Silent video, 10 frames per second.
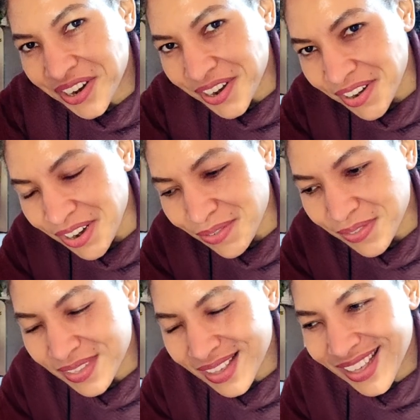
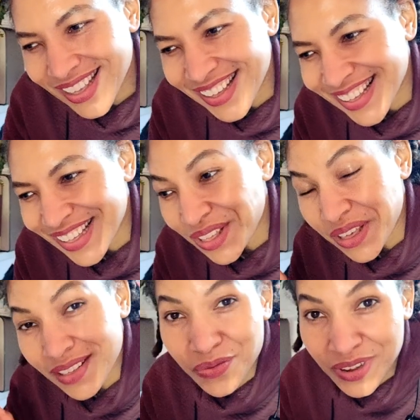curves.
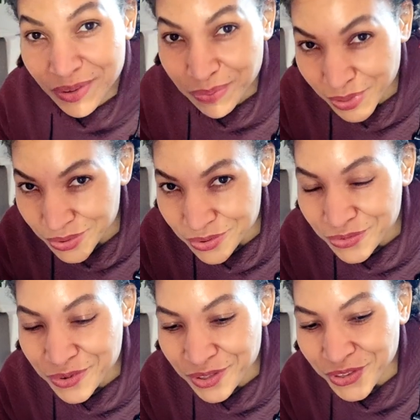It's really
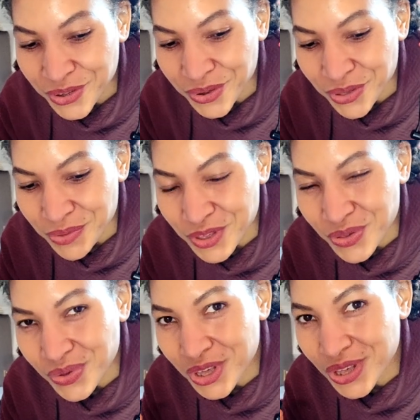beautiful if you're going to be
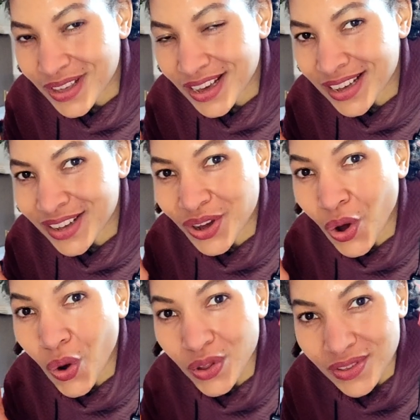doing uh,
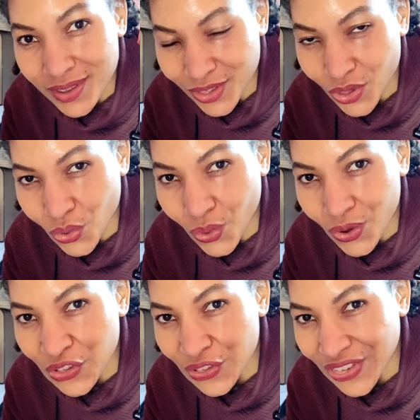haute
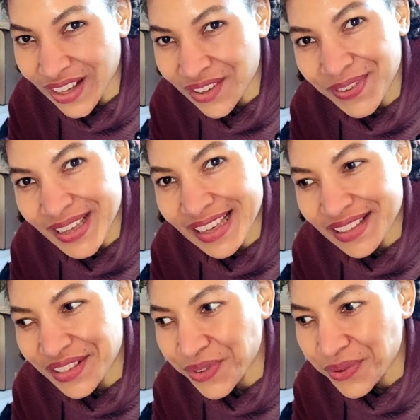couture stuff, I
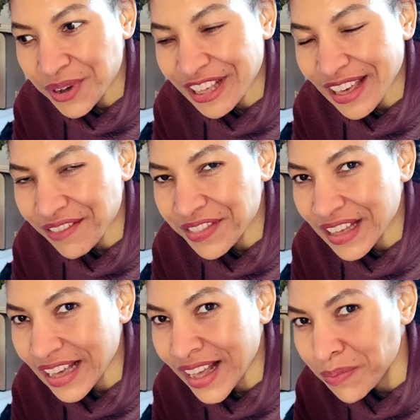guess, if you want to have
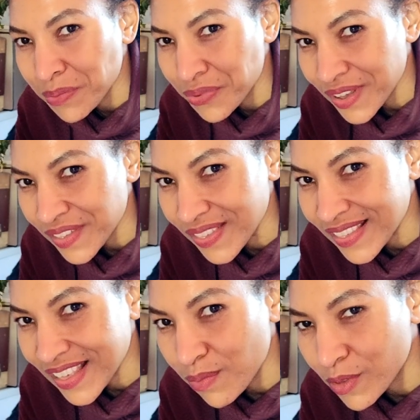that unpressed
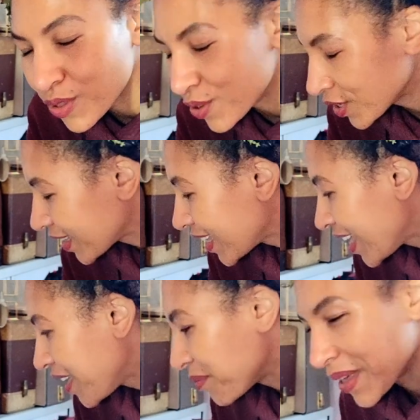seam look.
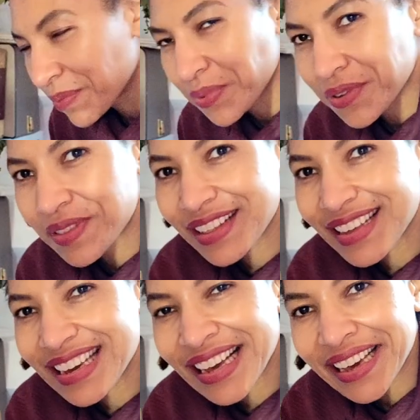But
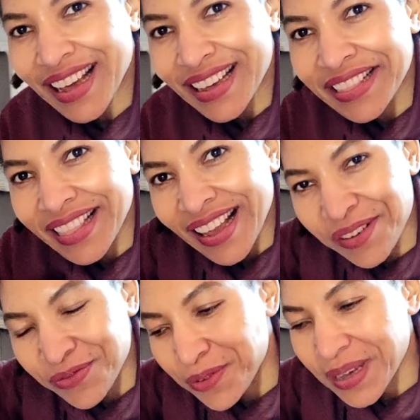personally, I, I
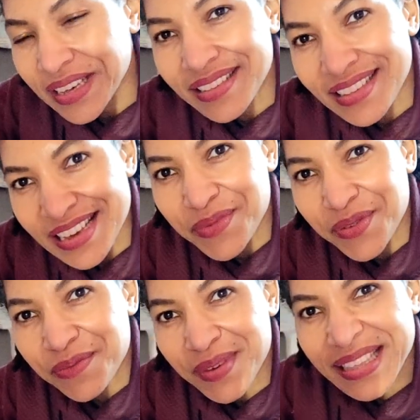like for my
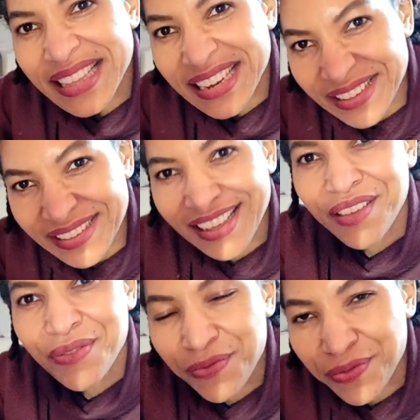seams to be nice
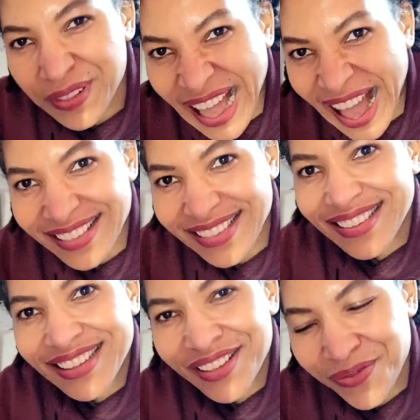and
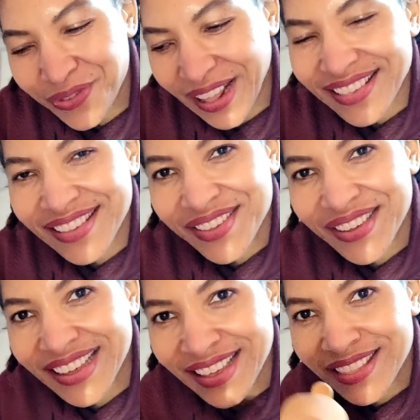flat, as flat as you
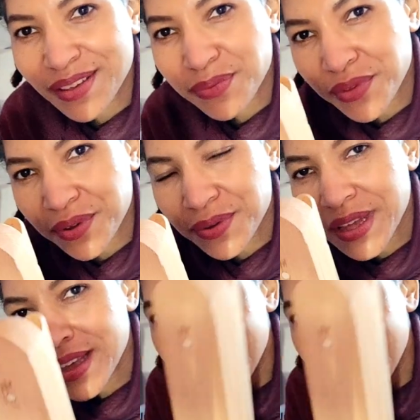can get them. So